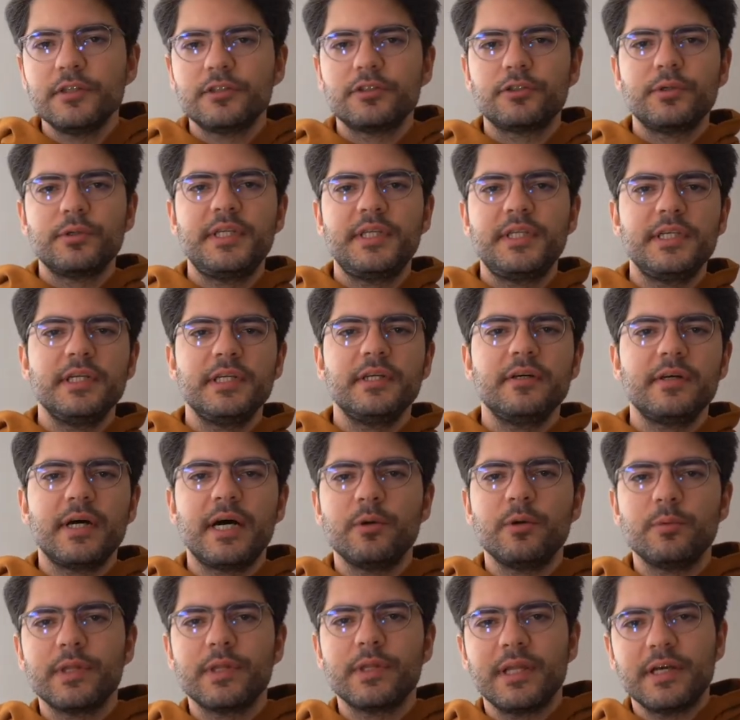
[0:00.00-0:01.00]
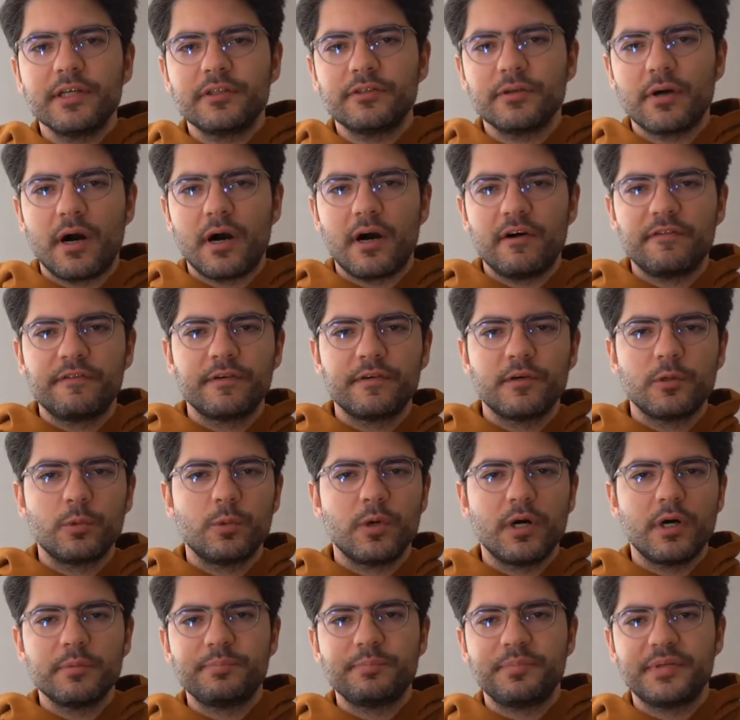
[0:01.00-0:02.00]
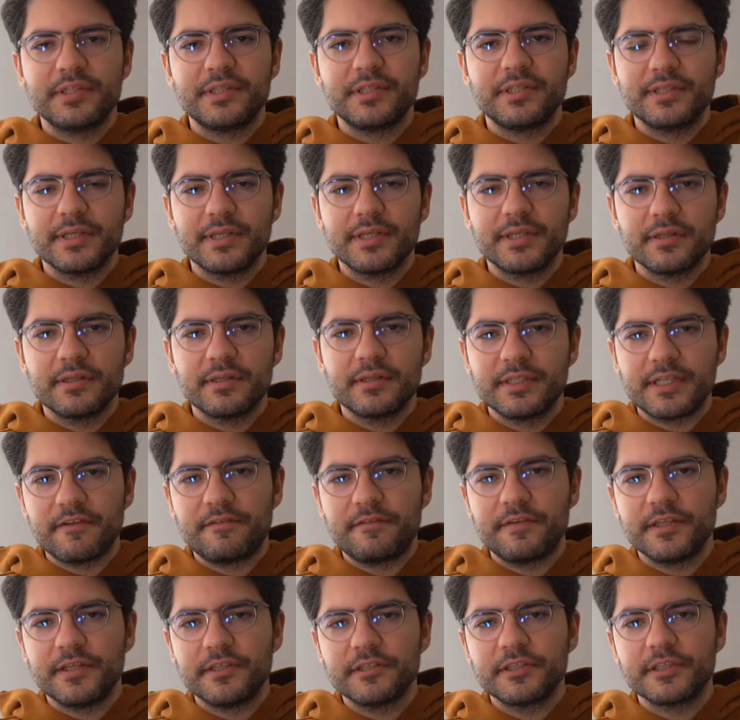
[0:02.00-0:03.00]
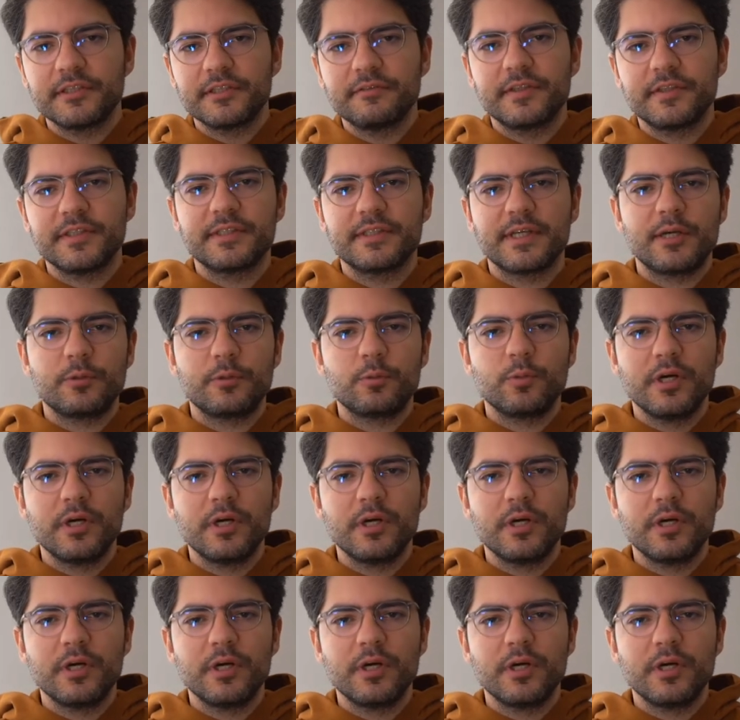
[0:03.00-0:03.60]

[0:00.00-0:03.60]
So here I would like to offer one particular definition of design,